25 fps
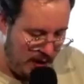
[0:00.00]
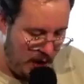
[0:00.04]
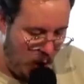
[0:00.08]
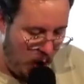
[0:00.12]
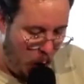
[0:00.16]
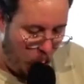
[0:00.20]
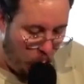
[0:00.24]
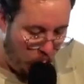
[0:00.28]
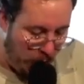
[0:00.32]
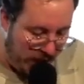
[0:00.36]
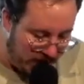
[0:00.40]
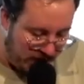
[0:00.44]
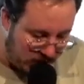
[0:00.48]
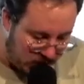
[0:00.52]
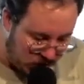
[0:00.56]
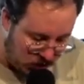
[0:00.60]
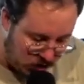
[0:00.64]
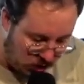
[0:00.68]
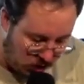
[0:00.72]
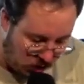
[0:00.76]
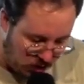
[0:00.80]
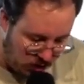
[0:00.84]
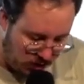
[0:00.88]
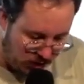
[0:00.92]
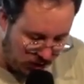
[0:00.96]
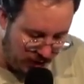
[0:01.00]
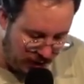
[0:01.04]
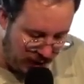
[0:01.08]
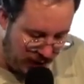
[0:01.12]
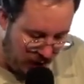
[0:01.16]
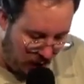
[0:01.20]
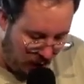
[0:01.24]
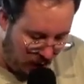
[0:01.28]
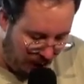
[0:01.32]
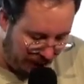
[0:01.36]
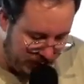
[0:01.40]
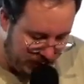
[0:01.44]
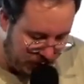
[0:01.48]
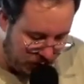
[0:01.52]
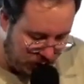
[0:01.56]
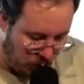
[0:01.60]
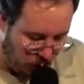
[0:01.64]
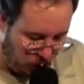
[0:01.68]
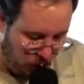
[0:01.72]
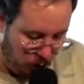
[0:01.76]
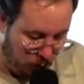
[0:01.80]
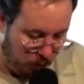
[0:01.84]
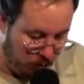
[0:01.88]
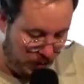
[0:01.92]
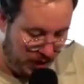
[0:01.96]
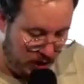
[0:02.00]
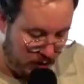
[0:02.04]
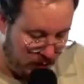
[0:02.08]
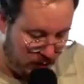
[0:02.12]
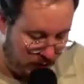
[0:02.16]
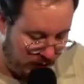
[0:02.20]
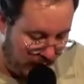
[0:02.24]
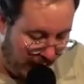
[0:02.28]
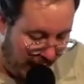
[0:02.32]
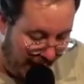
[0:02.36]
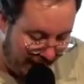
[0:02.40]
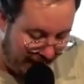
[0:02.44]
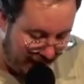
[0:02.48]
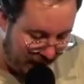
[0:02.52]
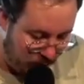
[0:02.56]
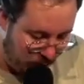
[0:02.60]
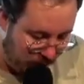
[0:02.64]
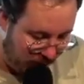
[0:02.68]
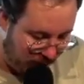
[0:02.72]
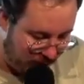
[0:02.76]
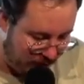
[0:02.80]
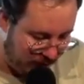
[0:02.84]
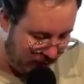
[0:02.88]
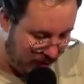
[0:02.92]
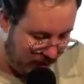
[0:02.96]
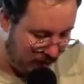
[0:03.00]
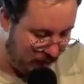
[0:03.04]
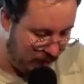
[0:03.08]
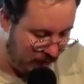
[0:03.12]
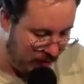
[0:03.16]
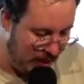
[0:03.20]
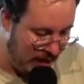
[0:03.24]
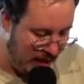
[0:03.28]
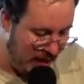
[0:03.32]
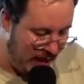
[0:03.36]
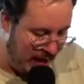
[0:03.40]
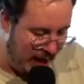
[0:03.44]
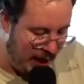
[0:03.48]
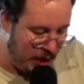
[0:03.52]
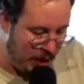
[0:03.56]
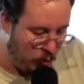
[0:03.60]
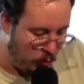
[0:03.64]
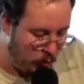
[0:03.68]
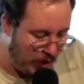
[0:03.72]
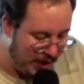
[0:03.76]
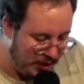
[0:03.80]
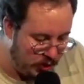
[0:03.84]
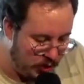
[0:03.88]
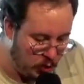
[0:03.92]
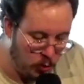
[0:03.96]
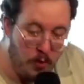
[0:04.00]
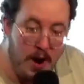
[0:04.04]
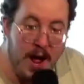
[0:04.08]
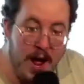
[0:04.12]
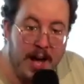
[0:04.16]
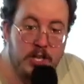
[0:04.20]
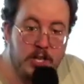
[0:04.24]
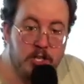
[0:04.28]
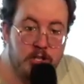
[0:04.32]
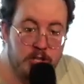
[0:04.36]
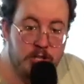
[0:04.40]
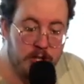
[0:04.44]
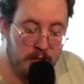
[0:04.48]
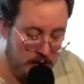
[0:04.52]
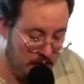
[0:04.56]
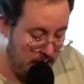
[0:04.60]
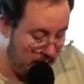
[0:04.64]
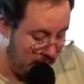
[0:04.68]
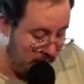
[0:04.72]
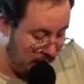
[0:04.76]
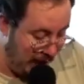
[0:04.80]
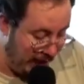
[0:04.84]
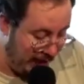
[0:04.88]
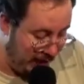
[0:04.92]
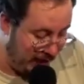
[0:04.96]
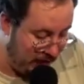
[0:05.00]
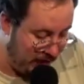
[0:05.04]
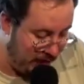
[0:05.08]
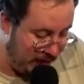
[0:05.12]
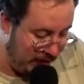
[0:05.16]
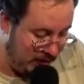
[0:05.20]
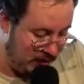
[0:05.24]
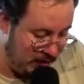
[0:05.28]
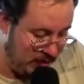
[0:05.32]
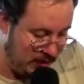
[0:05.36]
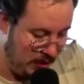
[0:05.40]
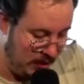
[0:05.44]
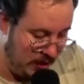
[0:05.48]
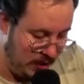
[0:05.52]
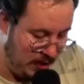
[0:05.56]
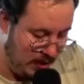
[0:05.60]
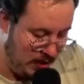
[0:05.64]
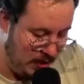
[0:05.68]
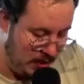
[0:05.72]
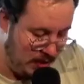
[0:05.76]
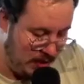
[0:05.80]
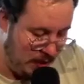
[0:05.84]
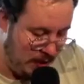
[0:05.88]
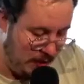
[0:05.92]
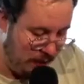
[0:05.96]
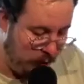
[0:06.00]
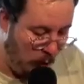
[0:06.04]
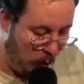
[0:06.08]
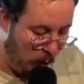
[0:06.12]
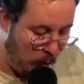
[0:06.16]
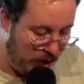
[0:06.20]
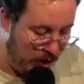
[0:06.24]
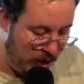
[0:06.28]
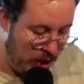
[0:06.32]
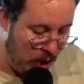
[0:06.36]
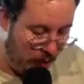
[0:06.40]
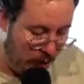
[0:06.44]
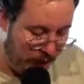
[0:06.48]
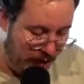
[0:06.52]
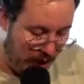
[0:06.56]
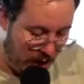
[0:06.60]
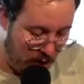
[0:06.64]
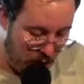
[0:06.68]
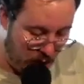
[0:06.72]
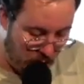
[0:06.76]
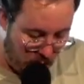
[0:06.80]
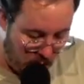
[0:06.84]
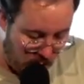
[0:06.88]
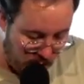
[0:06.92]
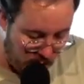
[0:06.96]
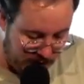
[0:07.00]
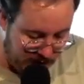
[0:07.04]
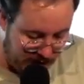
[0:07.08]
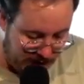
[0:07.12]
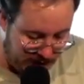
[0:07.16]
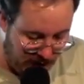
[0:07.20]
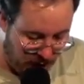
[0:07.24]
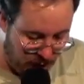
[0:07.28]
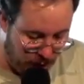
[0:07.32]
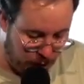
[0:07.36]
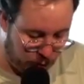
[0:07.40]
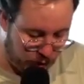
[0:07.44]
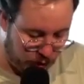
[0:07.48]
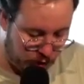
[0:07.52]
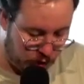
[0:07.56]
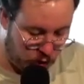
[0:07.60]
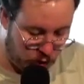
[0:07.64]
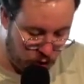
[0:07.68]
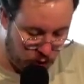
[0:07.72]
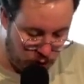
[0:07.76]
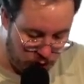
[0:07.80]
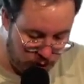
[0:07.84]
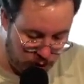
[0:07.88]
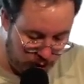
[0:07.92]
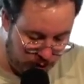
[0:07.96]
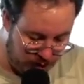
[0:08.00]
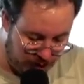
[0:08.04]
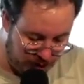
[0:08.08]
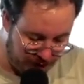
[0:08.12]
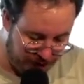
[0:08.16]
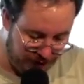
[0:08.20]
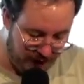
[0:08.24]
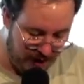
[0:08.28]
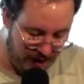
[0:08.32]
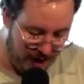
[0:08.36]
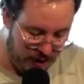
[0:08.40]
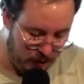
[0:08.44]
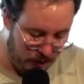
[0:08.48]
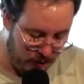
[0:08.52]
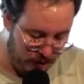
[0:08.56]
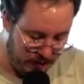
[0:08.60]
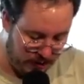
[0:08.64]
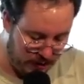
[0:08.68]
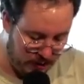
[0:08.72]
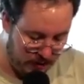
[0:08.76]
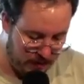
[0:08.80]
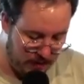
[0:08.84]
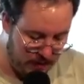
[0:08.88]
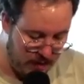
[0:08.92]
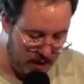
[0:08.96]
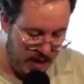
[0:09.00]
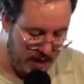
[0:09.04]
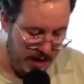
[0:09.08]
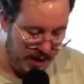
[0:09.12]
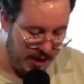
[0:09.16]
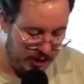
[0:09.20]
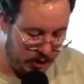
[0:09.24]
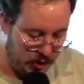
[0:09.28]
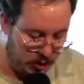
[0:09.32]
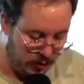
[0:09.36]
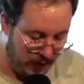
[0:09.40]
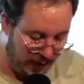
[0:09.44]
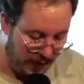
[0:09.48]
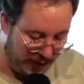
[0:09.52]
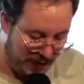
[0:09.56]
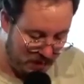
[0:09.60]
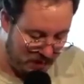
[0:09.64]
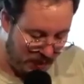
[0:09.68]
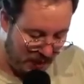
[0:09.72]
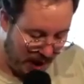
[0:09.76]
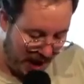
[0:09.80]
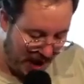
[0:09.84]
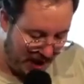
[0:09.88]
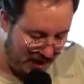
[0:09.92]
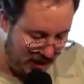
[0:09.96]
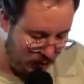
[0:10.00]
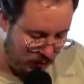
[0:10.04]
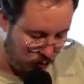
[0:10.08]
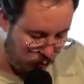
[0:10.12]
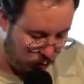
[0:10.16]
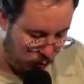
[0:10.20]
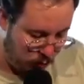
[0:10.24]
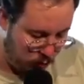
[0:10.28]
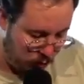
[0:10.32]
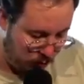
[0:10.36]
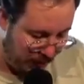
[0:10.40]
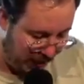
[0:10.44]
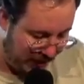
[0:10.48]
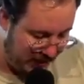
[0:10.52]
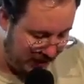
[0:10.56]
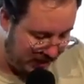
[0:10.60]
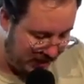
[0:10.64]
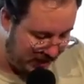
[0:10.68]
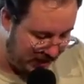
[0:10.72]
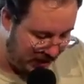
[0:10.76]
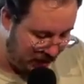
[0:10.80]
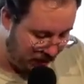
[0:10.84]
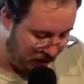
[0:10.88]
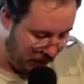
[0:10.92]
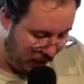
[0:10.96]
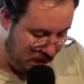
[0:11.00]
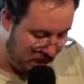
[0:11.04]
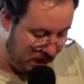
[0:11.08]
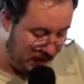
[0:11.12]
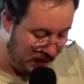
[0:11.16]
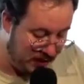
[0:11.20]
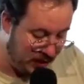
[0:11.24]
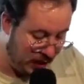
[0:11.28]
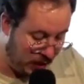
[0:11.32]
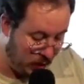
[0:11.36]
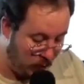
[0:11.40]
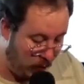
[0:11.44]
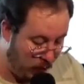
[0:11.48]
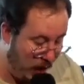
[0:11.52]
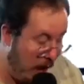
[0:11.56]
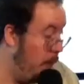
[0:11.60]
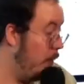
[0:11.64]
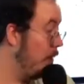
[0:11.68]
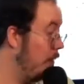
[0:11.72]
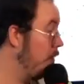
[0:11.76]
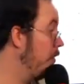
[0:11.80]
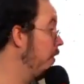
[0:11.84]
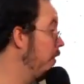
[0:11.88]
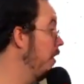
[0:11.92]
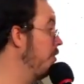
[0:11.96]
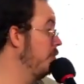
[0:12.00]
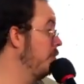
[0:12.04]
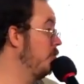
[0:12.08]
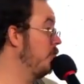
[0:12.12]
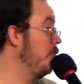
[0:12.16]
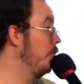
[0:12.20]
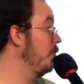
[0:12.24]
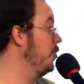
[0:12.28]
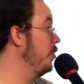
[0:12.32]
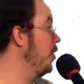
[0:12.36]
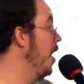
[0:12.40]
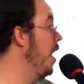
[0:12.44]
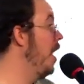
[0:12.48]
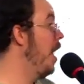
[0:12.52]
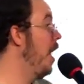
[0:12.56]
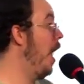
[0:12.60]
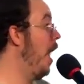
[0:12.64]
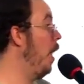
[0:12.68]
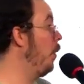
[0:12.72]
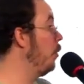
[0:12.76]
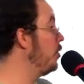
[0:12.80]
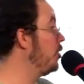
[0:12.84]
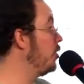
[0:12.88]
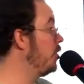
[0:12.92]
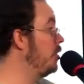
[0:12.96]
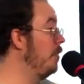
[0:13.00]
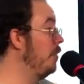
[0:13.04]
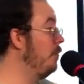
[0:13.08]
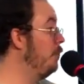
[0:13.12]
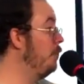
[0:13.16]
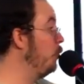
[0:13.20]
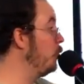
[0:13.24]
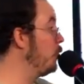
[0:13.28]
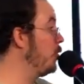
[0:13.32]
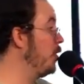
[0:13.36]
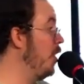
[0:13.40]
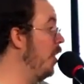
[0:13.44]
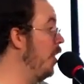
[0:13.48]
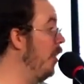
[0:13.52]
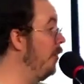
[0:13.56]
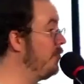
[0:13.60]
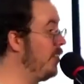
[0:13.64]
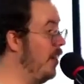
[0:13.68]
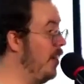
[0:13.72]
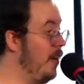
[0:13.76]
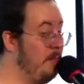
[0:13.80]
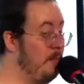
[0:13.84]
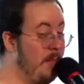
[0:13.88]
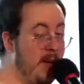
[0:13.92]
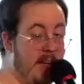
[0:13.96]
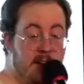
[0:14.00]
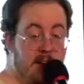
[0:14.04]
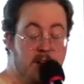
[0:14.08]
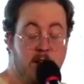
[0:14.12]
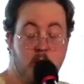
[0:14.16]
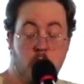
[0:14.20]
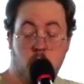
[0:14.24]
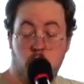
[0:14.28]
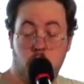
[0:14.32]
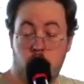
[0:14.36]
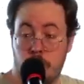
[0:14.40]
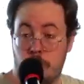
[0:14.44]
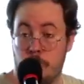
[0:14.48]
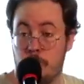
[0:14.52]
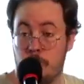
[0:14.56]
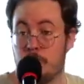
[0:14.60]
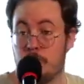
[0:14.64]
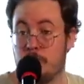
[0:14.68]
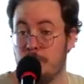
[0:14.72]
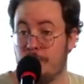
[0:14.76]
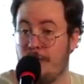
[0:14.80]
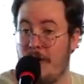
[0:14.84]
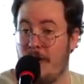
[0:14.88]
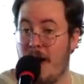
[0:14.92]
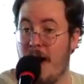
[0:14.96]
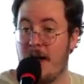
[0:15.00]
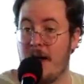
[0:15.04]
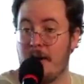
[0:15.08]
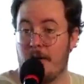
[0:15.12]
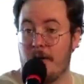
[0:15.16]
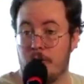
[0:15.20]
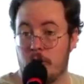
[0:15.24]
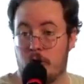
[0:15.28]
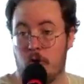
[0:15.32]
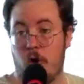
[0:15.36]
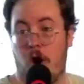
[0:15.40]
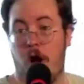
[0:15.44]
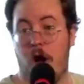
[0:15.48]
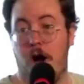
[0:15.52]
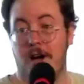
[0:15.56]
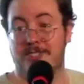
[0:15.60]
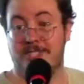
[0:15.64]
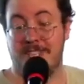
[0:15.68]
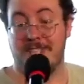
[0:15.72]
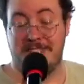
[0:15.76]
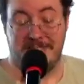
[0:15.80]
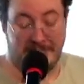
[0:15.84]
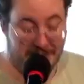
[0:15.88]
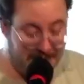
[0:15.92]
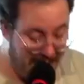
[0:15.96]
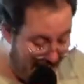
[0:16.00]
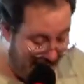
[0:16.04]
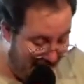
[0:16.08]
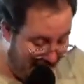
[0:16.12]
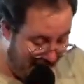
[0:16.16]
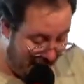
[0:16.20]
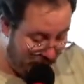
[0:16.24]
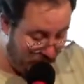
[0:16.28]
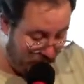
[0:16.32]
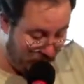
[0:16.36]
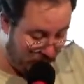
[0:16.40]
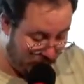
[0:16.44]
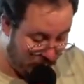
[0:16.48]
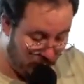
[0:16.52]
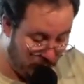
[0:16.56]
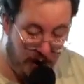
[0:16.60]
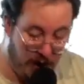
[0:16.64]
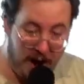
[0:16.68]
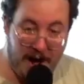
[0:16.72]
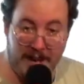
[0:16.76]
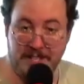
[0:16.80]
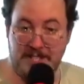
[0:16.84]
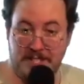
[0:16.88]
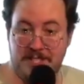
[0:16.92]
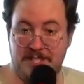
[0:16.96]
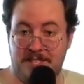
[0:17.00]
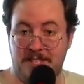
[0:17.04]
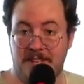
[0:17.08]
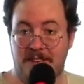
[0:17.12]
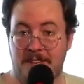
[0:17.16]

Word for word: we certainly also will be united with him in a resurrection like this. For we know that our old self was crucified with him so that the body ruled by sin might be done away with. Listen, church, our sinful selves have been crucified on the cross and died with Christ.